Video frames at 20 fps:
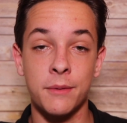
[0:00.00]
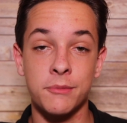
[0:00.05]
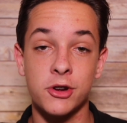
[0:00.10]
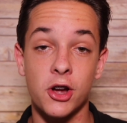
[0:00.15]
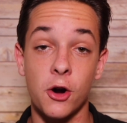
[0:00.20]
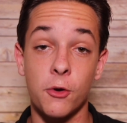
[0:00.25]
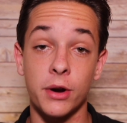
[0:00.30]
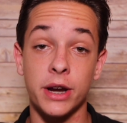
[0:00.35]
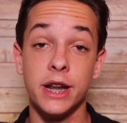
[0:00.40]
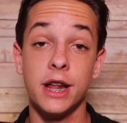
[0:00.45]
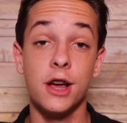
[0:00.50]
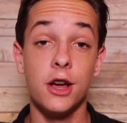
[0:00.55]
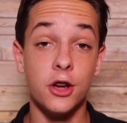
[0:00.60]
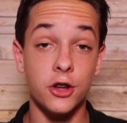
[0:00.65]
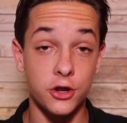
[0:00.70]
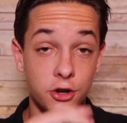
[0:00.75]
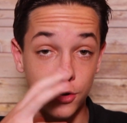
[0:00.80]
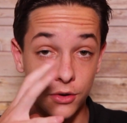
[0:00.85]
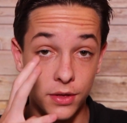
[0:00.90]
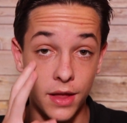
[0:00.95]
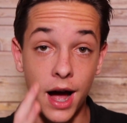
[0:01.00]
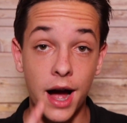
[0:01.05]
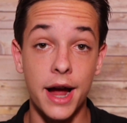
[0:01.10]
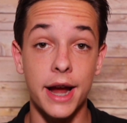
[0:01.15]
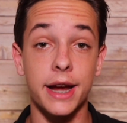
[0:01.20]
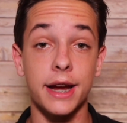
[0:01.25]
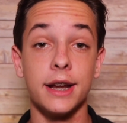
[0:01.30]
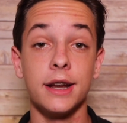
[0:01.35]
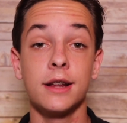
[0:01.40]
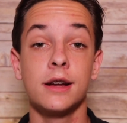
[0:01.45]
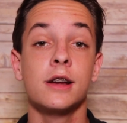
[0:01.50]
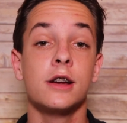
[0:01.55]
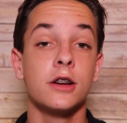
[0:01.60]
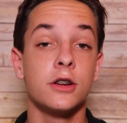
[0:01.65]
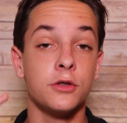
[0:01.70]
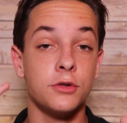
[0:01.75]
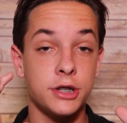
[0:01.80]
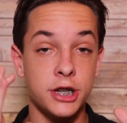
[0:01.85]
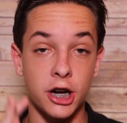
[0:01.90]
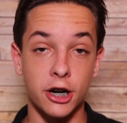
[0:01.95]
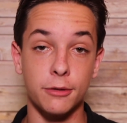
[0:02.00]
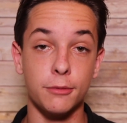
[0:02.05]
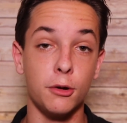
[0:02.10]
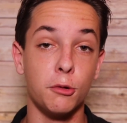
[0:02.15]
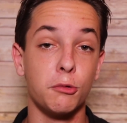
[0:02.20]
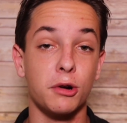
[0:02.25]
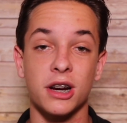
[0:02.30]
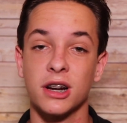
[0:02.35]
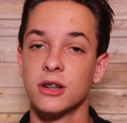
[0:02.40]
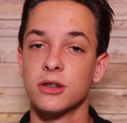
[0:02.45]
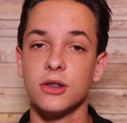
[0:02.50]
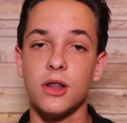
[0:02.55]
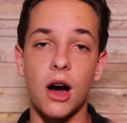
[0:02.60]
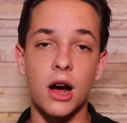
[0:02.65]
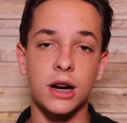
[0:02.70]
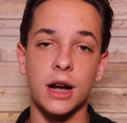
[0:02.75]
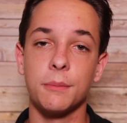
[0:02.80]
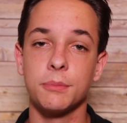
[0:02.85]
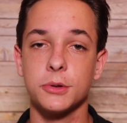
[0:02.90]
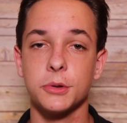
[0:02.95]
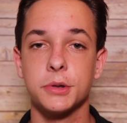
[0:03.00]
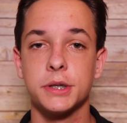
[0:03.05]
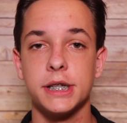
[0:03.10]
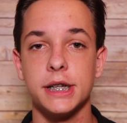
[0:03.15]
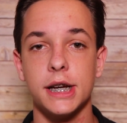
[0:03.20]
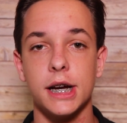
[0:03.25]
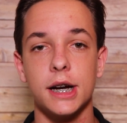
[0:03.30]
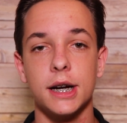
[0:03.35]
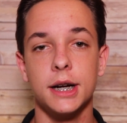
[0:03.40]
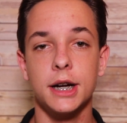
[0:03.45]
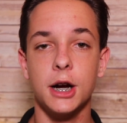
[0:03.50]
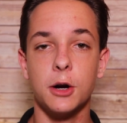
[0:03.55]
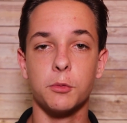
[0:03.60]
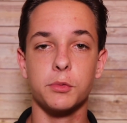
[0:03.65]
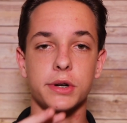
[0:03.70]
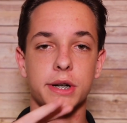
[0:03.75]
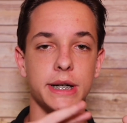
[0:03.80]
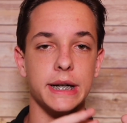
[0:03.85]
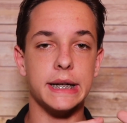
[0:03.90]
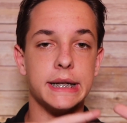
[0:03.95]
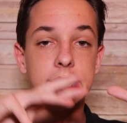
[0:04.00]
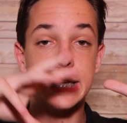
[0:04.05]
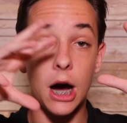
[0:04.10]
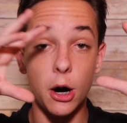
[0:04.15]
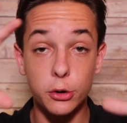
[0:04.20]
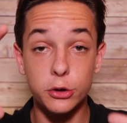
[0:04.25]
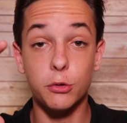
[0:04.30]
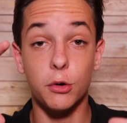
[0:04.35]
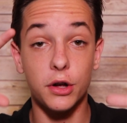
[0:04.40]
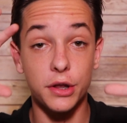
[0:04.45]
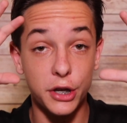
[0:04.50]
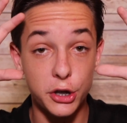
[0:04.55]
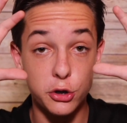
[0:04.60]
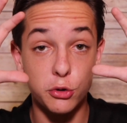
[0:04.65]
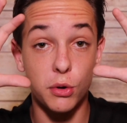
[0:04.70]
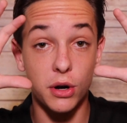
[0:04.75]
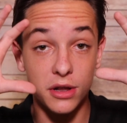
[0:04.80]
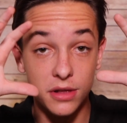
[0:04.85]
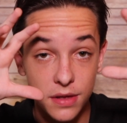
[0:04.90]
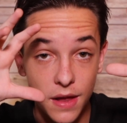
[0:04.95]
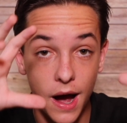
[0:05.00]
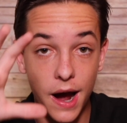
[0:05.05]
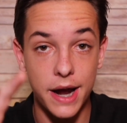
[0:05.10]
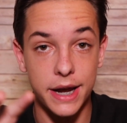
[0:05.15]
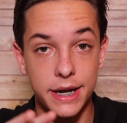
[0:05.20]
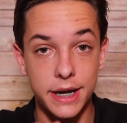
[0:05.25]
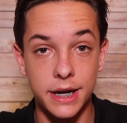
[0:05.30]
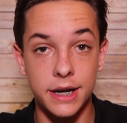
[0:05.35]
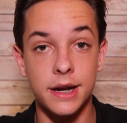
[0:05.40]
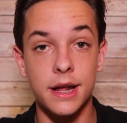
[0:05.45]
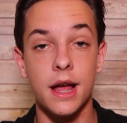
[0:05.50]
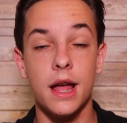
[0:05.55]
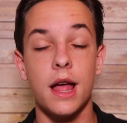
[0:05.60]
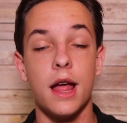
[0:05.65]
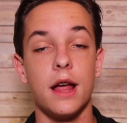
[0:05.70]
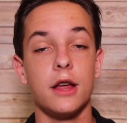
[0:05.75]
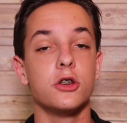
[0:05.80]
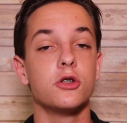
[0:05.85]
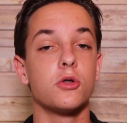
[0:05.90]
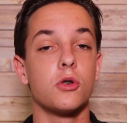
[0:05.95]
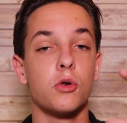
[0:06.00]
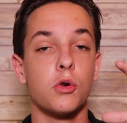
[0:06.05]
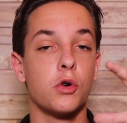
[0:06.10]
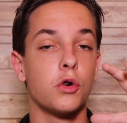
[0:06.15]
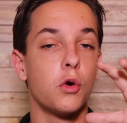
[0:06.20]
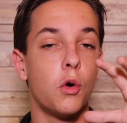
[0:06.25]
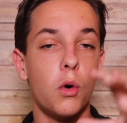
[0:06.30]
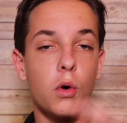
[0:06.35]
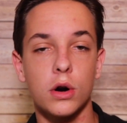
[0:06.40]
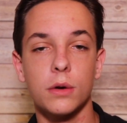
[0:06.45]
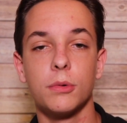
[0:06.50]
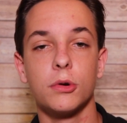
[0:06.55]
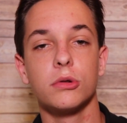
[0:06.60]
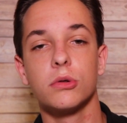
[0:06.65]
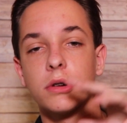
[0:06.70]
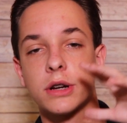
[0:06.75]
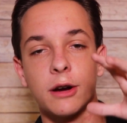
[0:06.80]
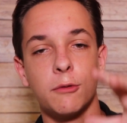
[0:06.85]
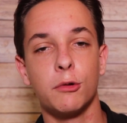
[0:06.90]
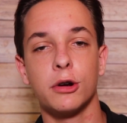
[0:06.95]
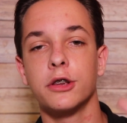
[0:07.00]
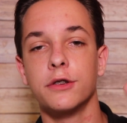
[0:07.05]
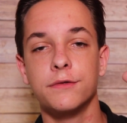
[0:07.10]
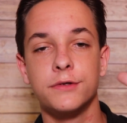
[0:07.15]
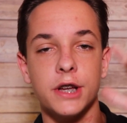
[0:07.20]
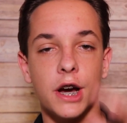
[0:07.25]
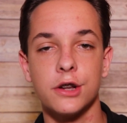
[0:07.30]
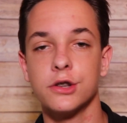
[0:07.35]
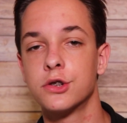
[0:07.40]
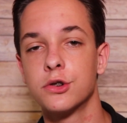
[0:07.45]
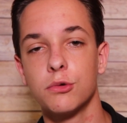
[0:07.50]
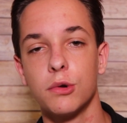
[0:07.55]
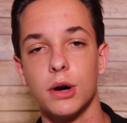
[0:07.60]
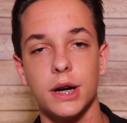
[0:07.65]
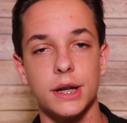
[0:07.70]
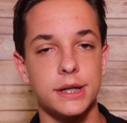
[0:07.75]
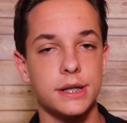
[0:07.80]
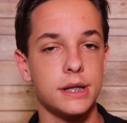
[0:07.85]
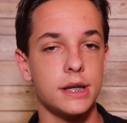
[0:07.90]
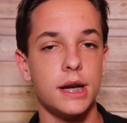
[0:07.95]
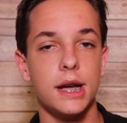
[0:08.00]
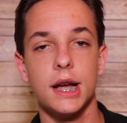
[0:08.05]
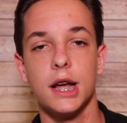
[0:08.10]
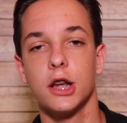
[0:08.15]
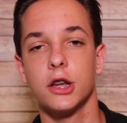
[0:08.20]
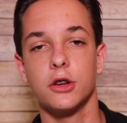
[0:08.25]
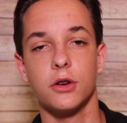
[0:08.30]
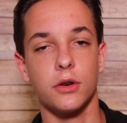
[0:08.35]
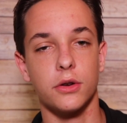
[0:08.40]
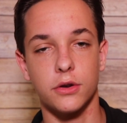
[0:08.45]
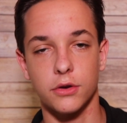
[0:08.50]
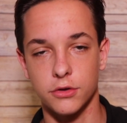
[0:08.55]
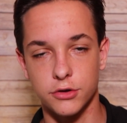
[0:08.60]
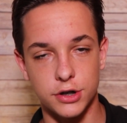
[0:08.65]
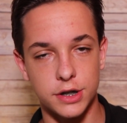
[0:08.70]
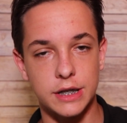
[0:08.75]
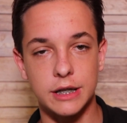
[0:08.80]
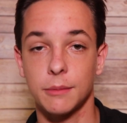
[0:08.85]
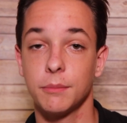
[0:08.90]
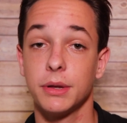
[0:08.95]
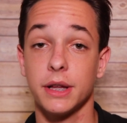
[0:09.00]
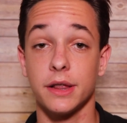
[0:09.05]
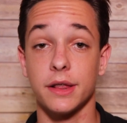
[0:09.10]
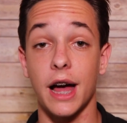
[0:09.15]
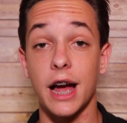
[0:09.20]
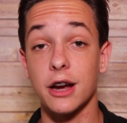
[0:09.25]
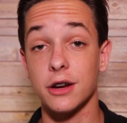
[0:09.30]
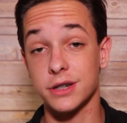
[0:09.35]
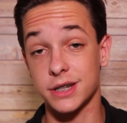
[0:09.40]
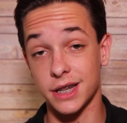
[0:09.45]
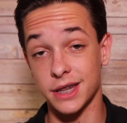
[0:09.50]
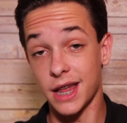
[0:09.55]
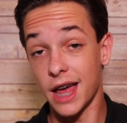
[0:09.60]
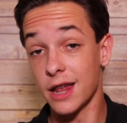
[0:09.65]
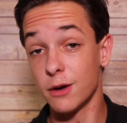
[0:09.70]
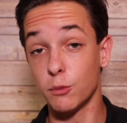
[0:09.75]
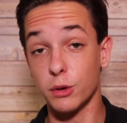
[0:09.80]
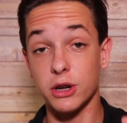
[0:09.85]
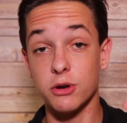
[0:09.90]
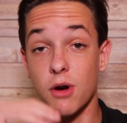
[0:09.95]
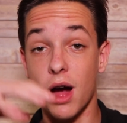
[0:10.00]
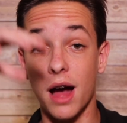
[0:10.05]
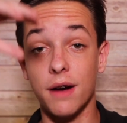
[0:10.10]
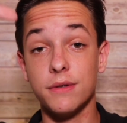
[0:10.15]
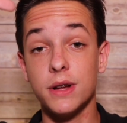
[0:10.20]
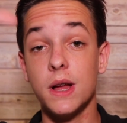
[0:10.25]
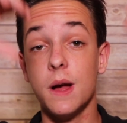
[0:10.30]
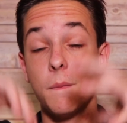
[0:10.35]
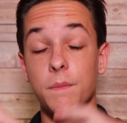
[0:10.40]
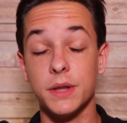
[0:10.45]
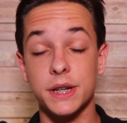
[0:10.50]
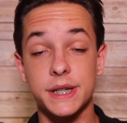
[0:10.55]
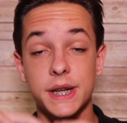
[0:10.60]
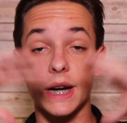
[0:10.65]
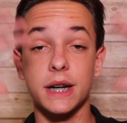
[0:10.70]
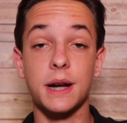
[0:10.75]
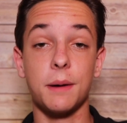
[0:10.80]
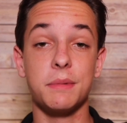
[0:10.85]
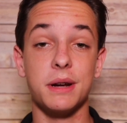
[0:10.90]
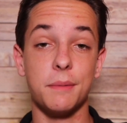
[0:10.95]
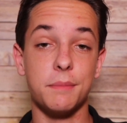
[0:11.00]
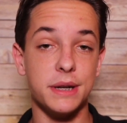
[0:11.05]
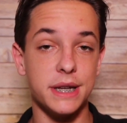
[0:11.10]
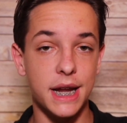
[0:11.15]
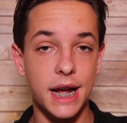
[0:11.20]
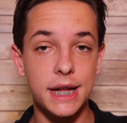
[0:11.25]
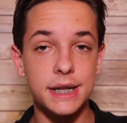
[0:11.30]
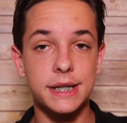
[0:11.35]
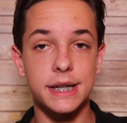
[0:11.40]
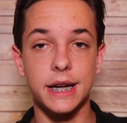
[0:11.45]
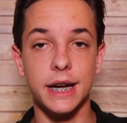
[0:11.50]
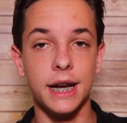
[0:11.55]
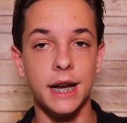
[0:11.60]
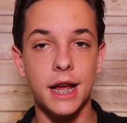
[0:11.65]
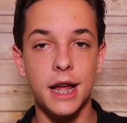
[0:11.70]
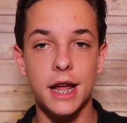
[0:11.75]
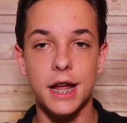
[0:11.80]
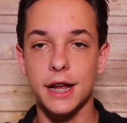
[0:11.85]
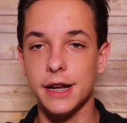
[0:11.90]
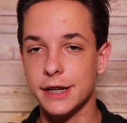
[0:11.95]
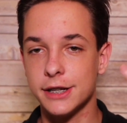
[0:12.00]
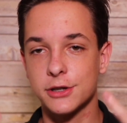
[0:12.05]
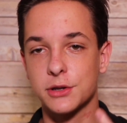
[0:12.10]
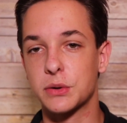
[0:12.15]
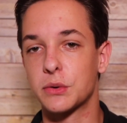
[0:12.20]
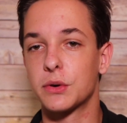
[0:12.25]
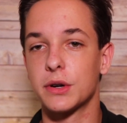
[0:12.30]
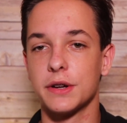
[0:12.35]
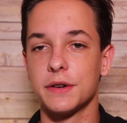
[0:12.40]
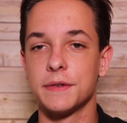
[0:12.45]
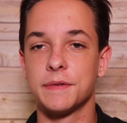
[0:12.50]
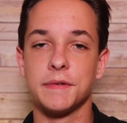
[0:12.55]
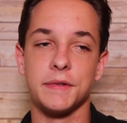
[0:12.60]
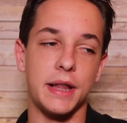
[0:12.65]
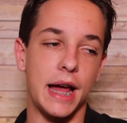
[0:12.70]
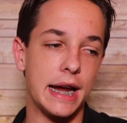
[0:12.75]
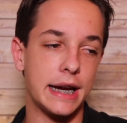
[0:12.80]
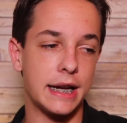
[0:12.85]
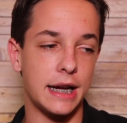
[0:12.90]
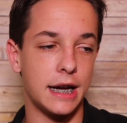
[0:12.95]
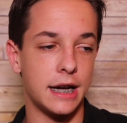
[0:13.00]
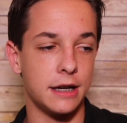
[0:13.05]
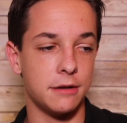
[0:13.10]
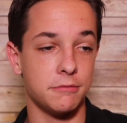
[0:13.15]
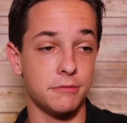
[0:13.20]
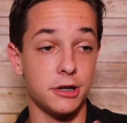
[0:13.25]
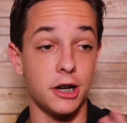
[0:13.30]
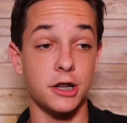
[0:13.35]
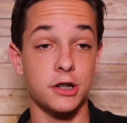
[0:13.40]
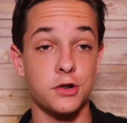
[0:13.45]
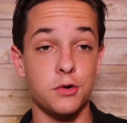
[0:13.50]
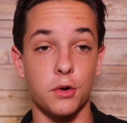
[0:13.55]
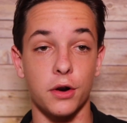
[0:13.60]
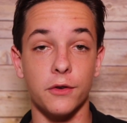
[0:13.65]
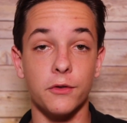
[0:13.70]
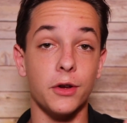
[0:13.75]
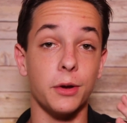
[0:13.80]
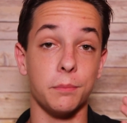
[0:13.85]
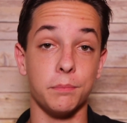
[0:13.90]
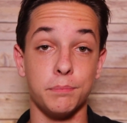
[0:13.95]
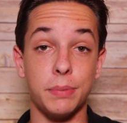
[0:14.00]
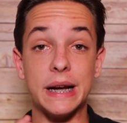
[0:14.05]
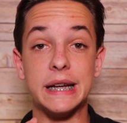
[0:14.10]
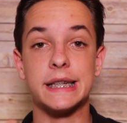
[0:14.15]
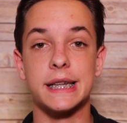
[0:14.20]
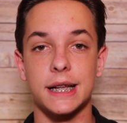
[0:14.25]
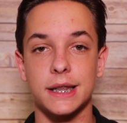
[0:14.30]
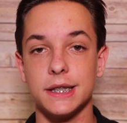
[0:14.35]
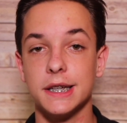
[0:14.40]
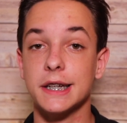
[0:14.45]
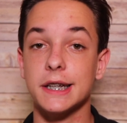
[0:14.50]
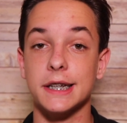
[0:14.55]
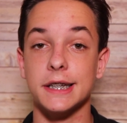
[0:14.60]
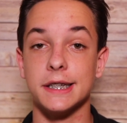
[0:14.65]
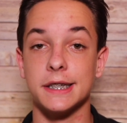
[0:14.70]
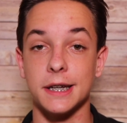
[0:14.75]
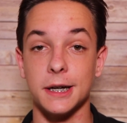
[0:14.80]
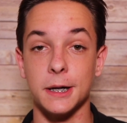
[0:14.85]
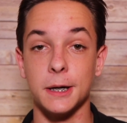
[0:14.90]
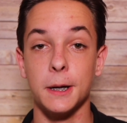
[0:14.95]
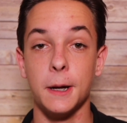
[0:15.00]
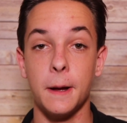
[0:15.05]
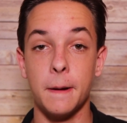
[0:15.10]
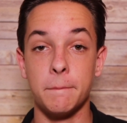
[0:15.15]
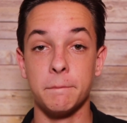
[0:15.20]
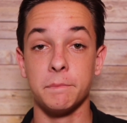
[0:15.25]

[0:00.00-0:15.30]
them going, you're lying, you're terrible, we're going to lock up Lucia, we're going to tell you all that you are lying, you're horrible, look at what you've done to us, you're just complete liars. And then when you have the sun coming up and dancing, it's sort of like a, not sort of, it basically is a,